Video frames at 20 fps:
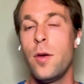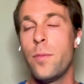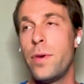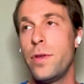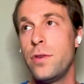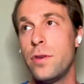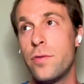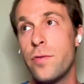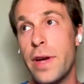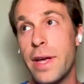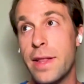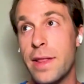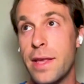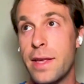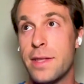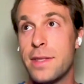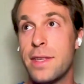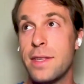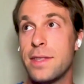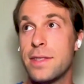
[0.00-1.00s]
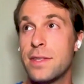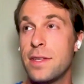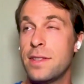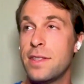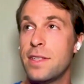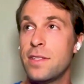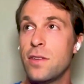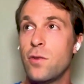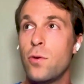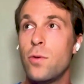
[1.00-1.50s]
But you're right, like there's
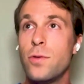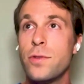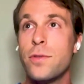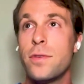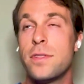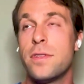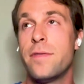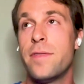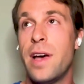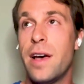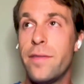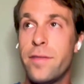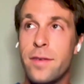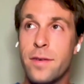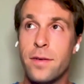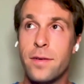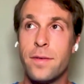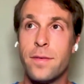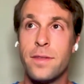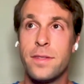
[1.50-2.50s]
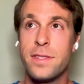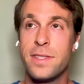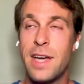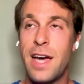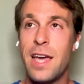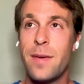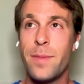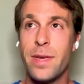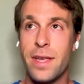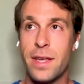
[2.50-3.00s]
there's all sorts of other
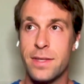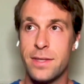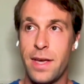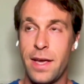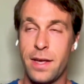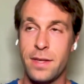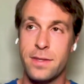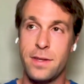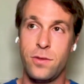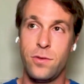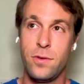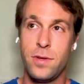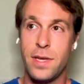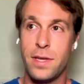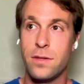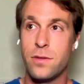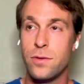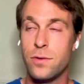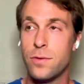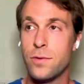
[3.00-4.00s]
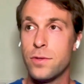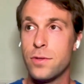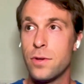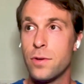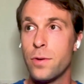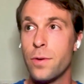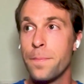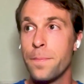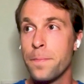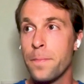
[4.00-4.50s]
timing attacks that you can do.
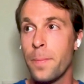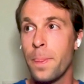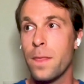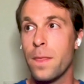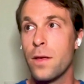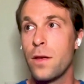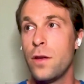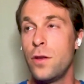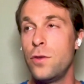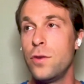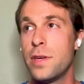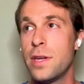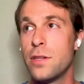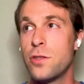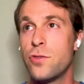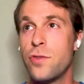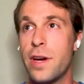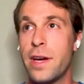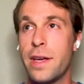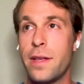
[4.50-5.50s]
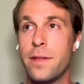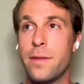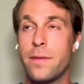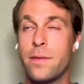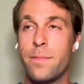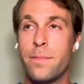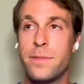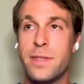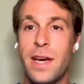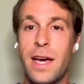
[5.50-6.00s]
So you can try
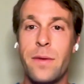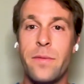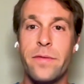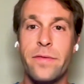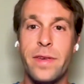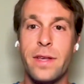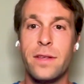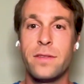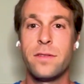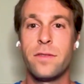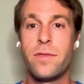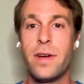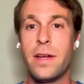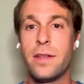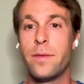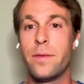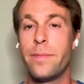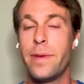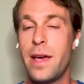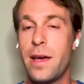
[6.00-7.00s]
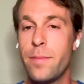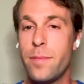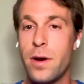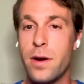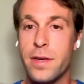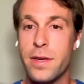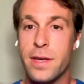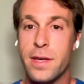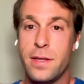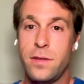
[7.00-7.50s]
and time things around the bear
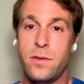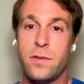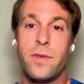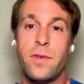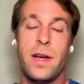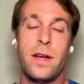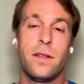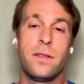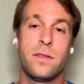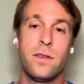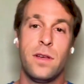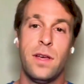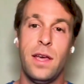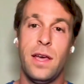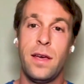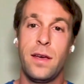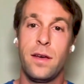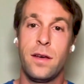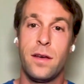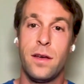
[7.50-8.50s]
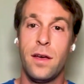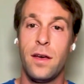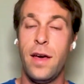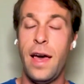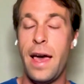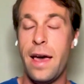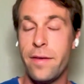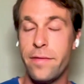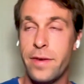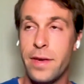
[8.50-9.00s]
market, around uh, a
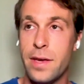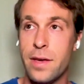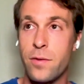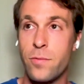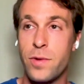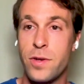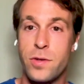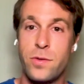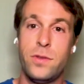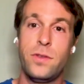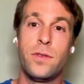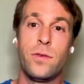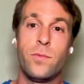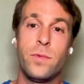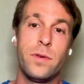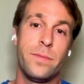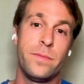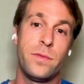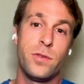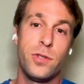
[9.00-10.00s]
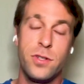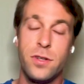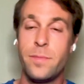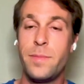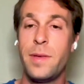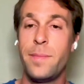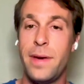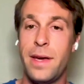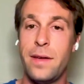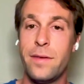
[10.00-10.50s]
halving, which you know will, should
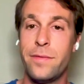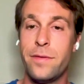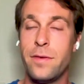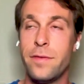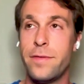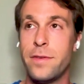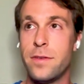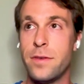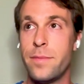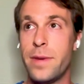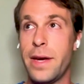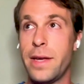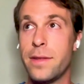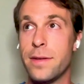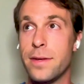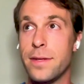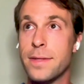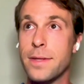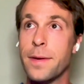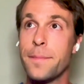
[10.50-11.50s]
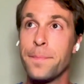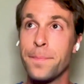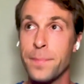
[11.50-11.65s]
be painful for the miners.